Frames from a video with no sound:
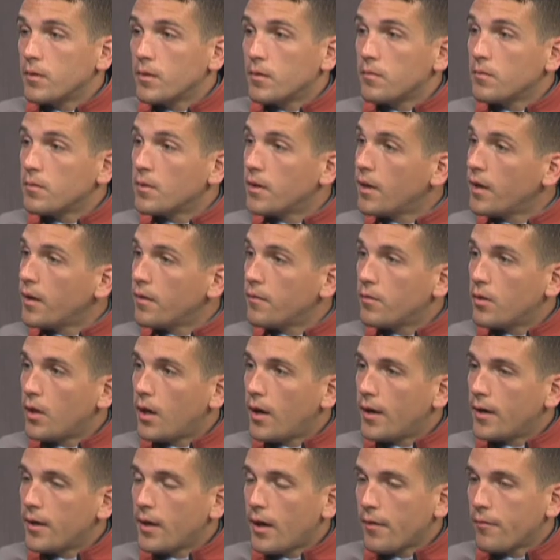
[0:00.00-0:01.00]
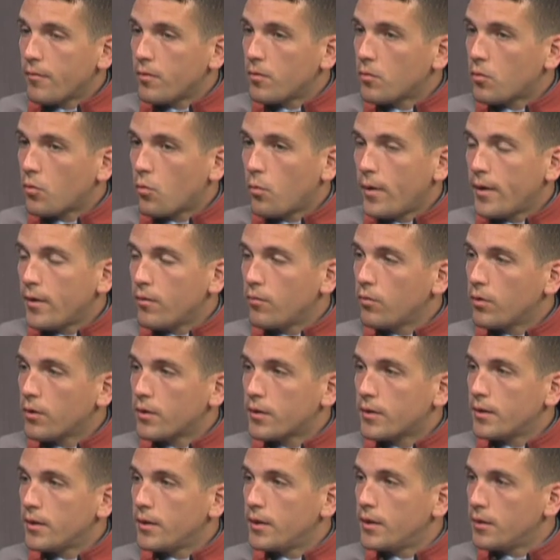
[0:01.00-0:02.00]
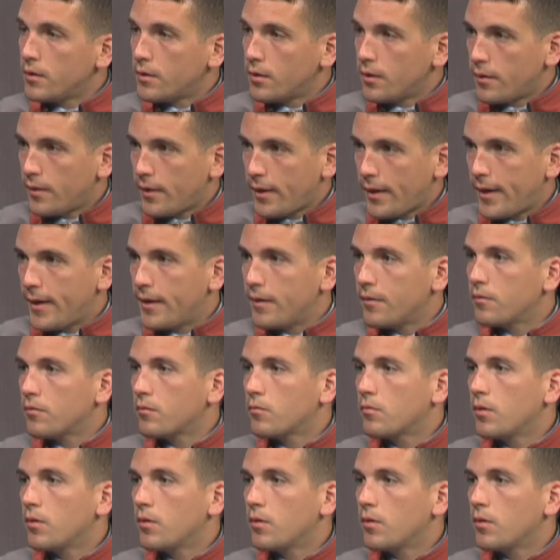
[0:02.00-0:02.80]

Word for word: Yeah, I haven't quite looked into that